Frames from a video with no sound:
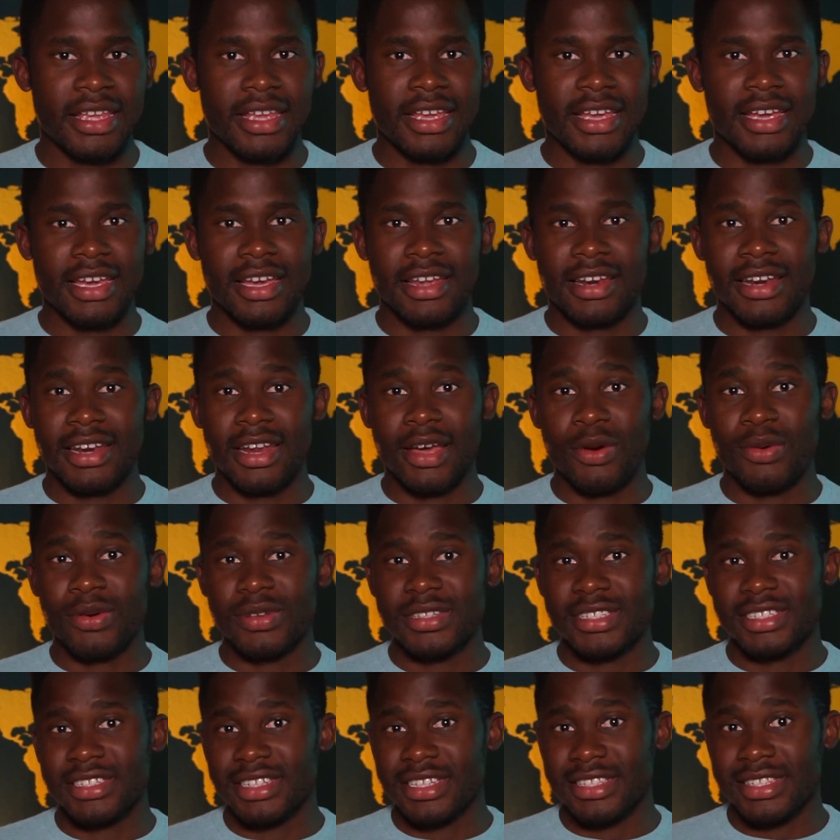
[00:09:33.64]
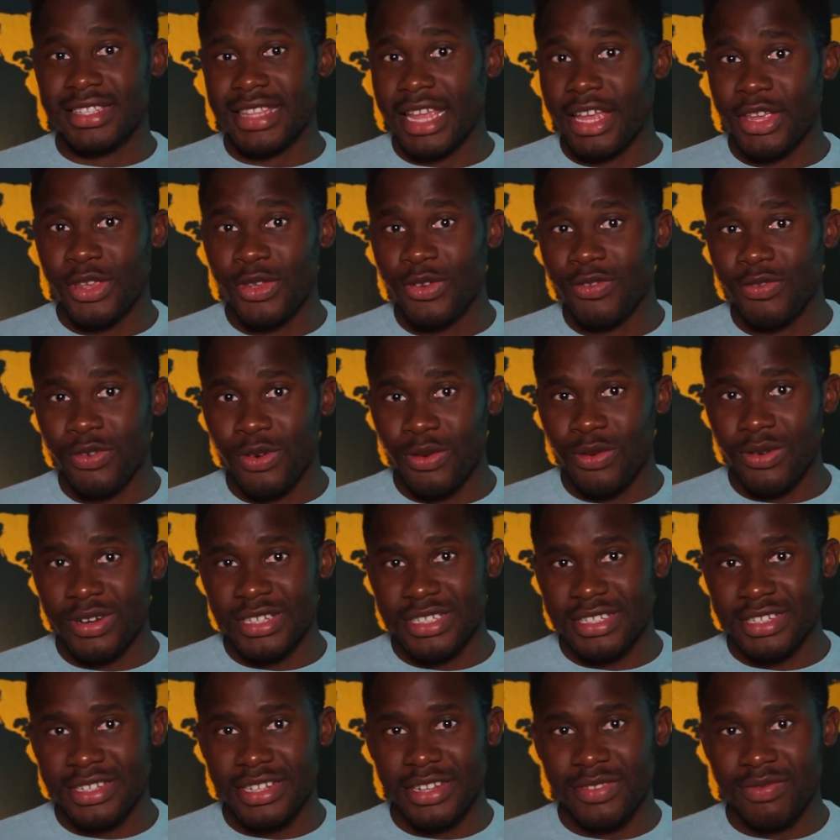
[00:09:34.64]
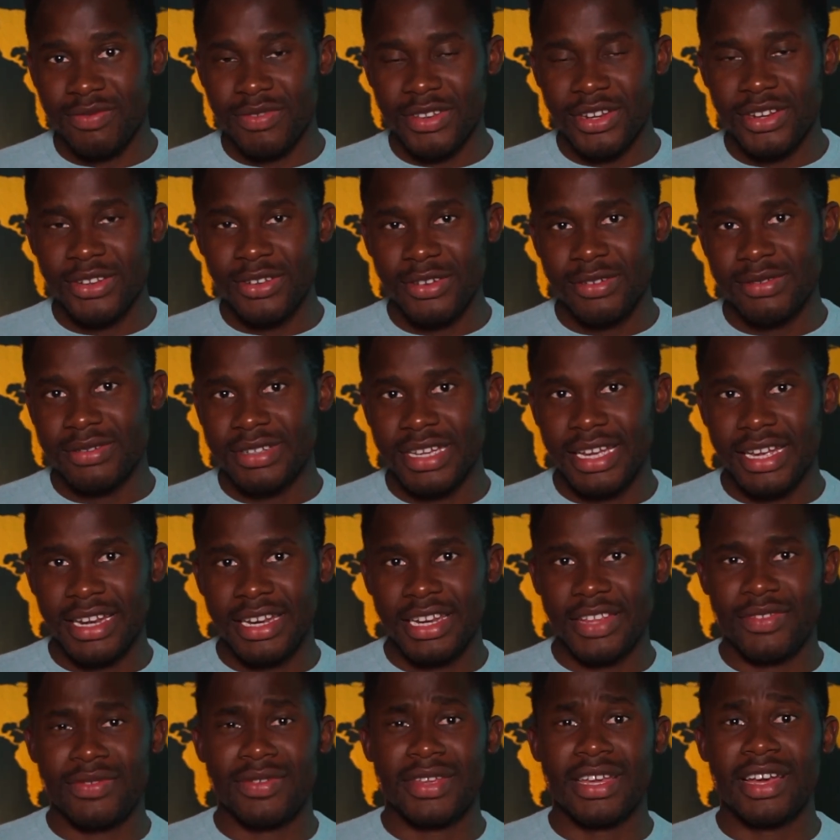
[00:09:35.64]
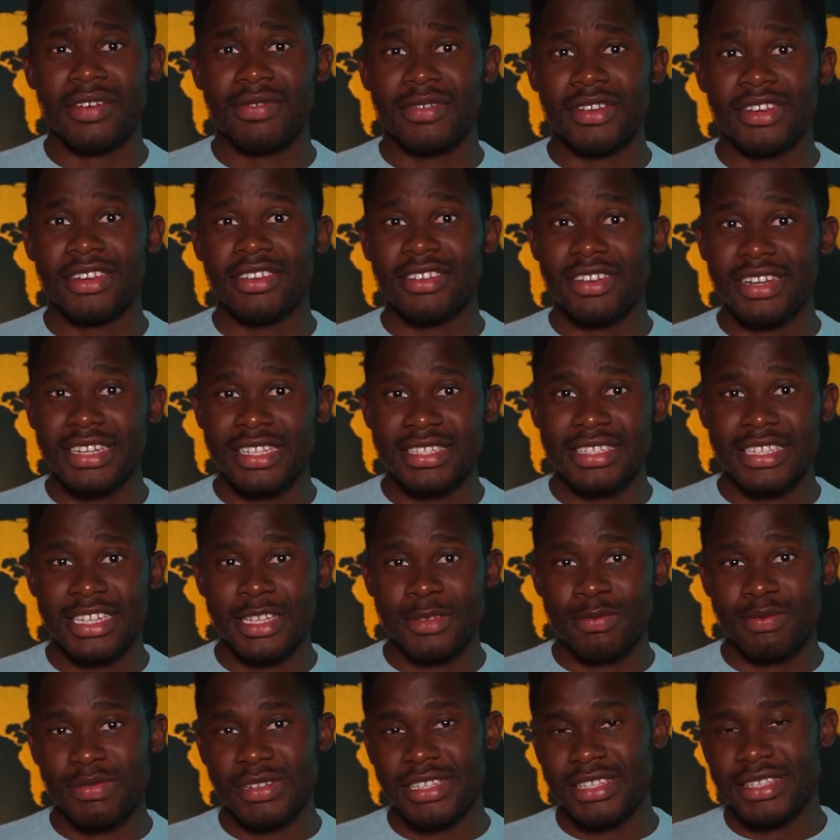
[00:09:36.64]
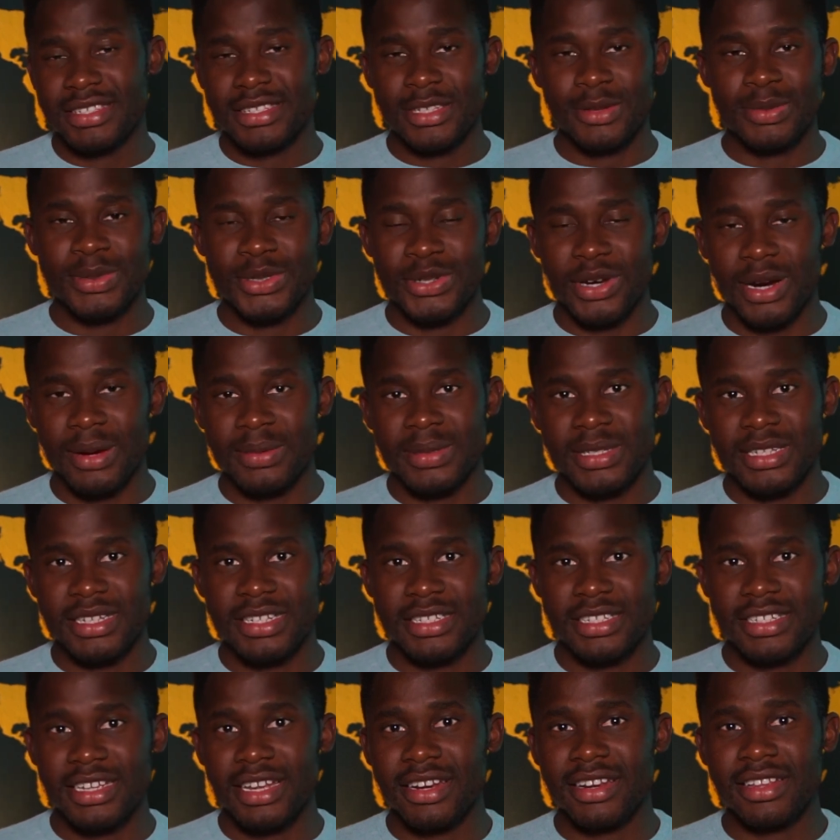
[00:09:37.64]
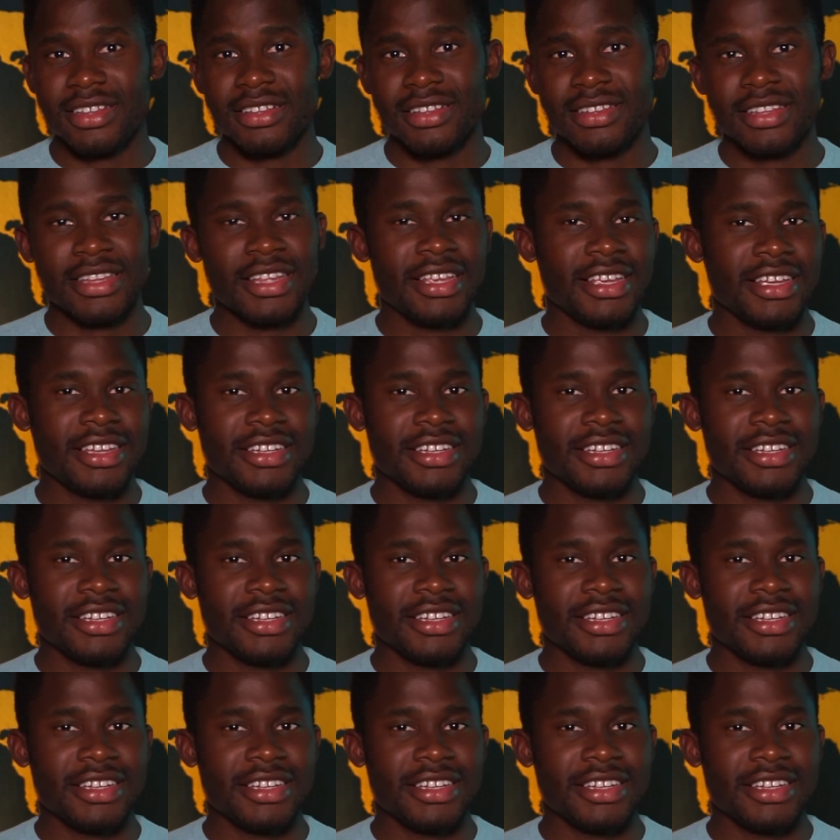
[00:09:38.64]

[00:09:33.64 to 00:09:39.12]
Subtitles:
And I want to just thank you for watching the video, and if you haven't done it yet, please subscribe to the channel,